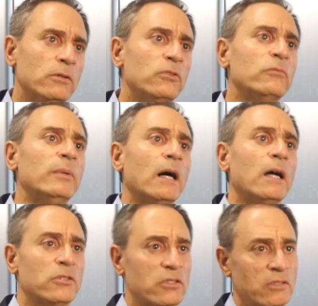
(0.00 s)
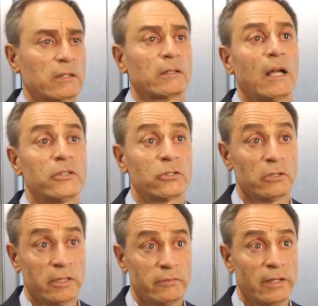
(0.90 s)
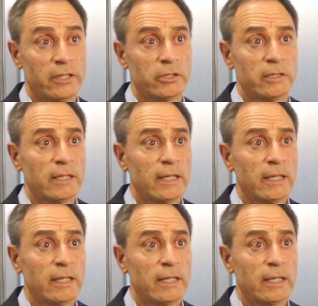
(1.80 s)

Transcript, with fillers: move beyond just technological innovation.